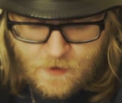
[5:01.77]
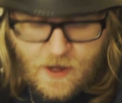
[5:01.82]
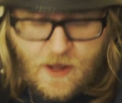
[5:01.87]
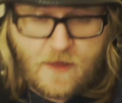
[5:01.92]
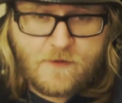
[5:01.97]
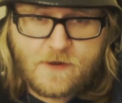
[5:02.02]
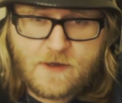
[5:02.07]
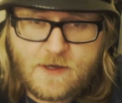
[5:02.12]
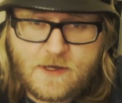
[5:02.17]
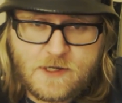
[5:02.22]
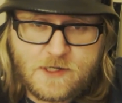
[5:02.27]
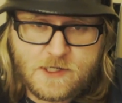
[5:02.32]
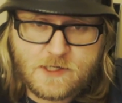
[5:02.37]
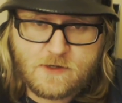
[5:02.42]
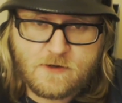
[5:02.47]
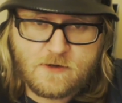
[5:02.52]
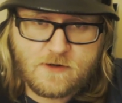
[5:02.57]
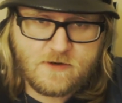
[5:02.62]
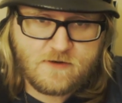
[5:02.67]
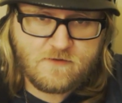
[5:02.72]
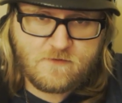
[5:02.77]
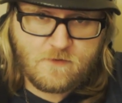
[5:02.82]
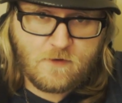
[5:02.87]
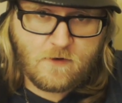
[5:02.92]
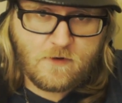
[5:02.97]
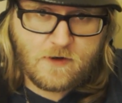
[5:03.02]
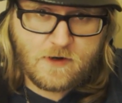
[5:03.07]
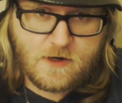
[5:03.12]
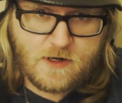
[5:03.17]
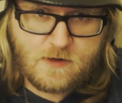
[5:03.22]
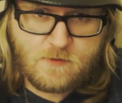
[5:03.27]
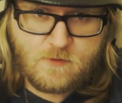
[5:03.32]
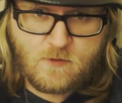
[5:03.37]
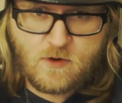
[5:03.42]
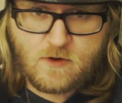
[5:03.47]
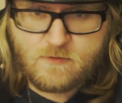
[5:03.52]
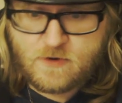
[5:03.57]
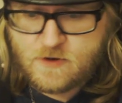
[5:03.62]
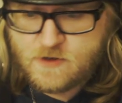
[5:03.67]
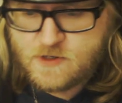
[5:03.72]
I think he just couldn't afford it
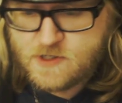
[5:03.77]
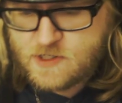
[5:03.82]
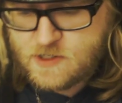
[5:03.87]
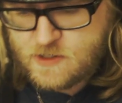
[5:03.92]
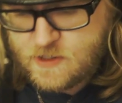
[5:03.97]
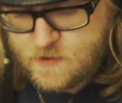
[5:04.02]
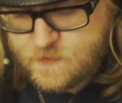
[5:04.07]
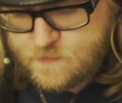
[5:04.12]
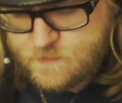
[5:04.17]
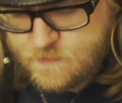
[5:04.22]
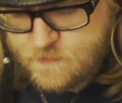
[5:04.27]
anymore, personally.